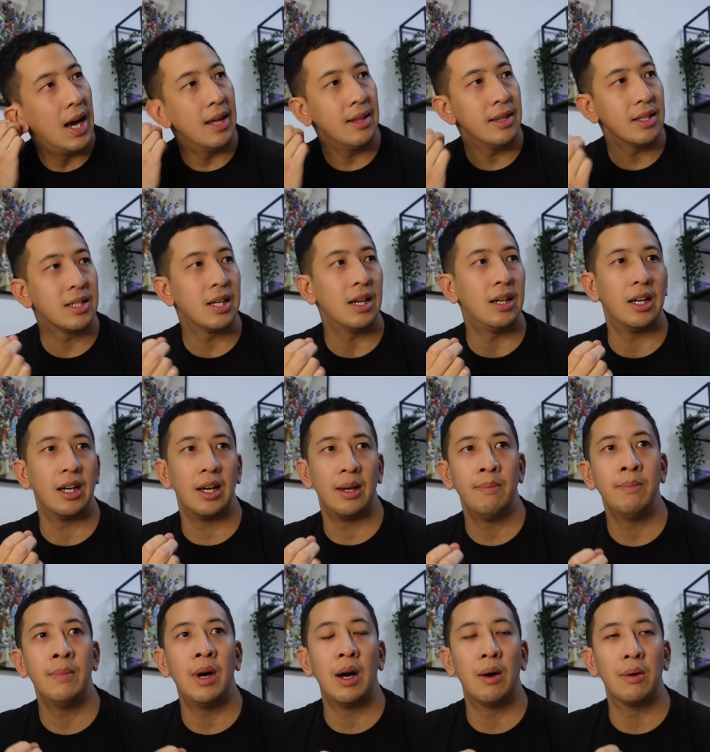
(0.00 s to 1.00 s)
at the
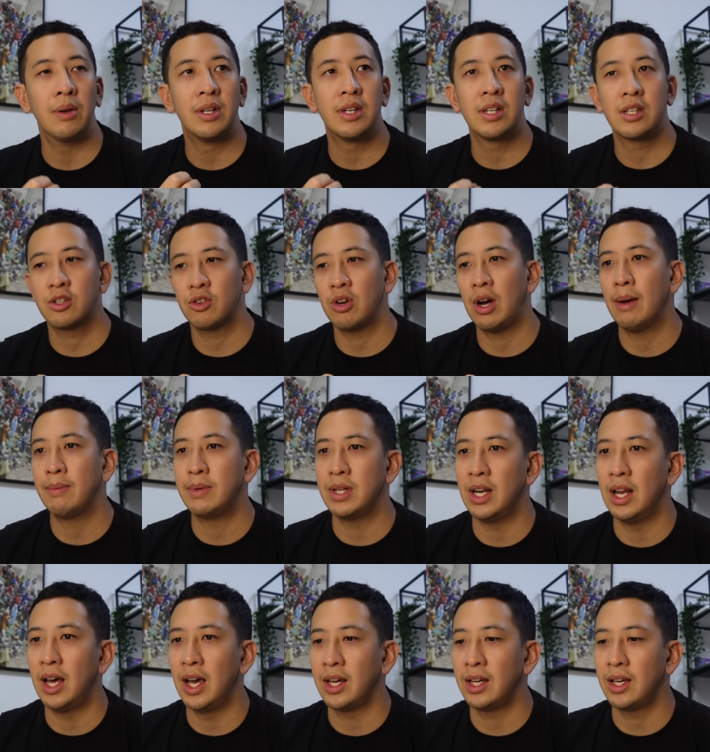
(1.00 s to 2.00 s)
time, I would have described
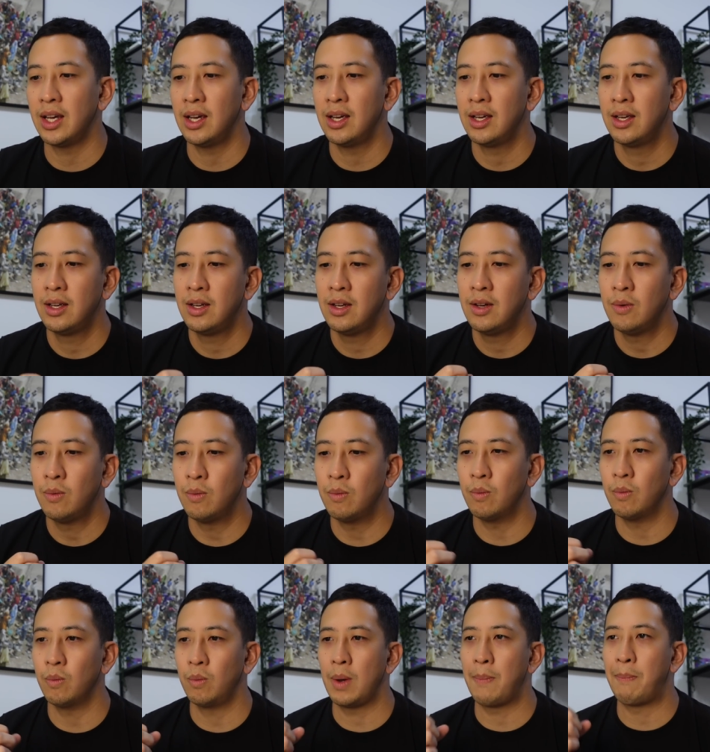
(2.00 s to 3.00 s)
it like
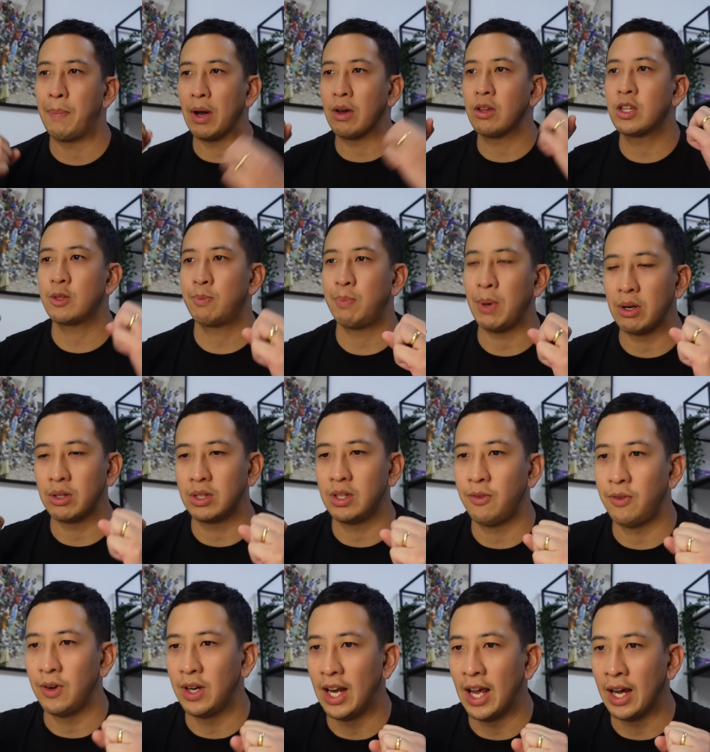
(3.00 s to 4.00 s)
we both spoke
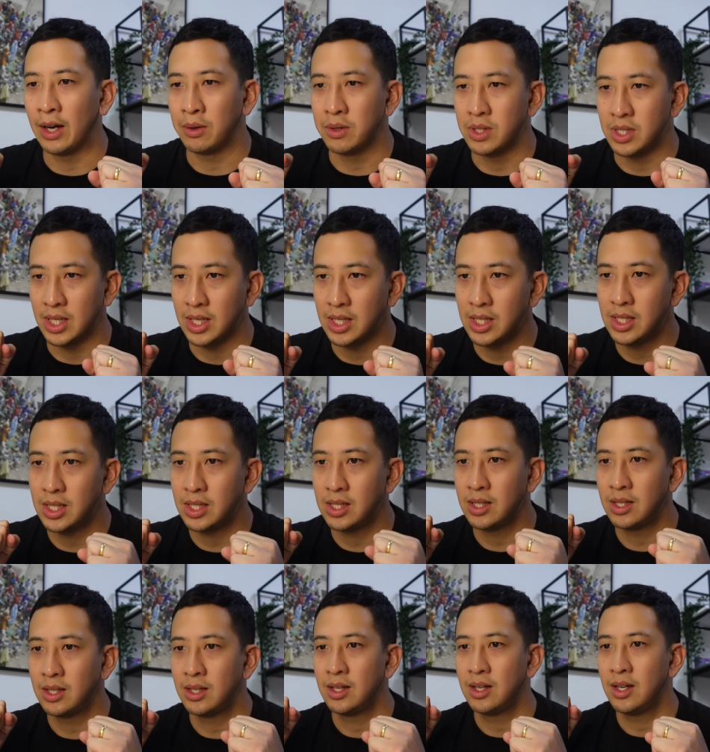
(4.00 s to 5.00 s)
different
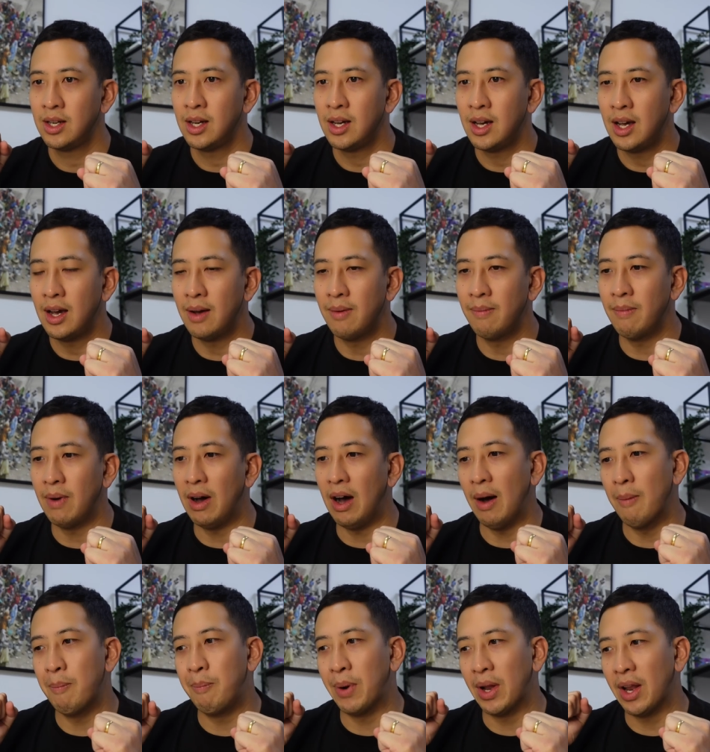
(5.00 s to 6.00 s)
languages,
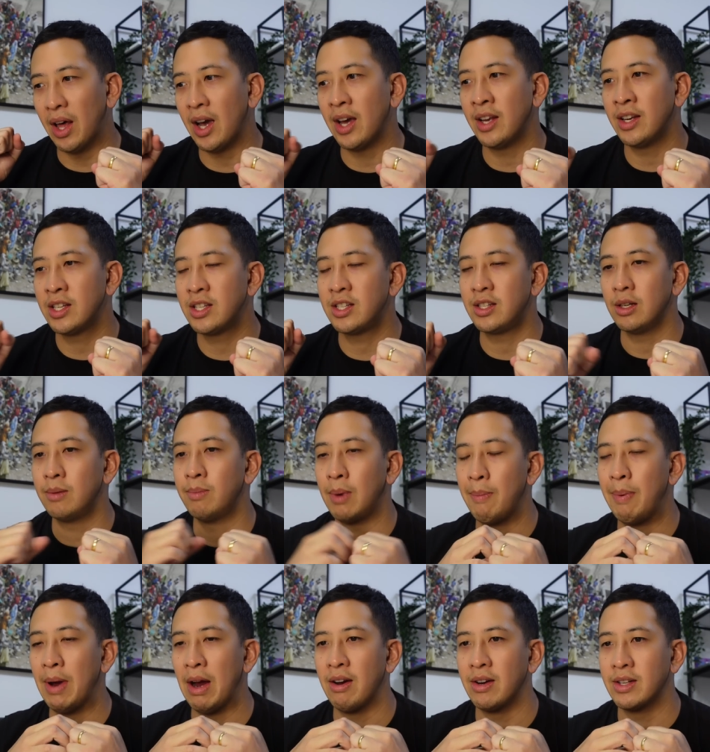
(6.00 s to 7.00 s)
but I understood my
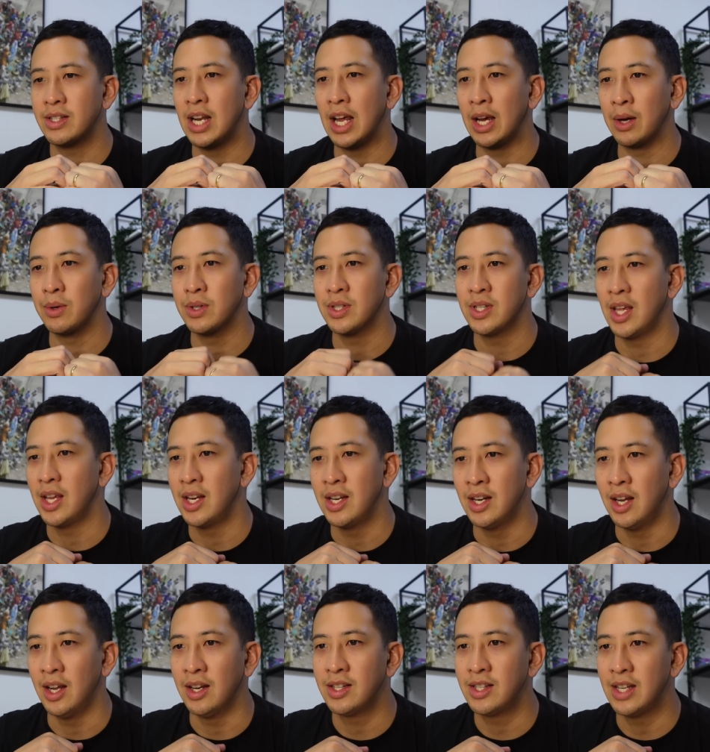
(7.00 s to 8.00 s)
parents' language, they
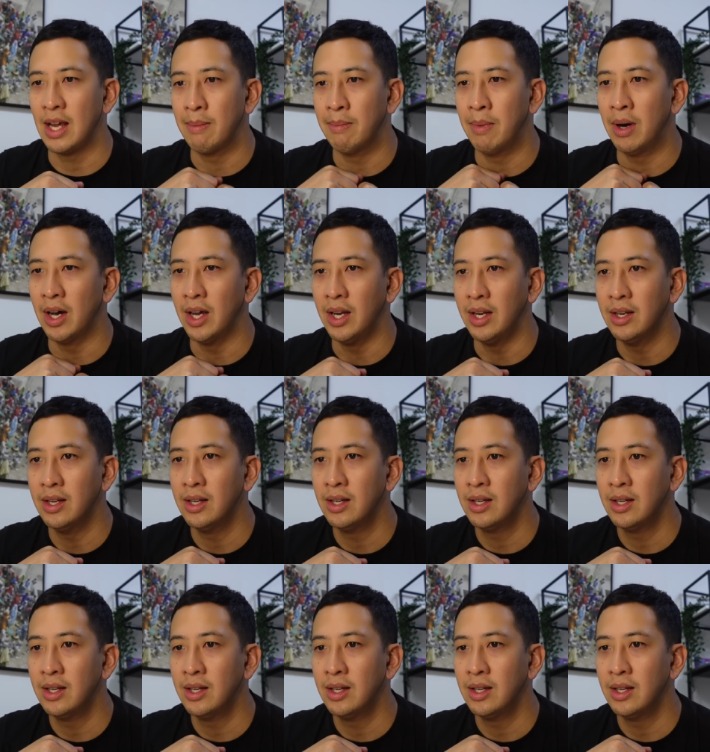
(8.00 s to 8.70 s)
didn't understand mine.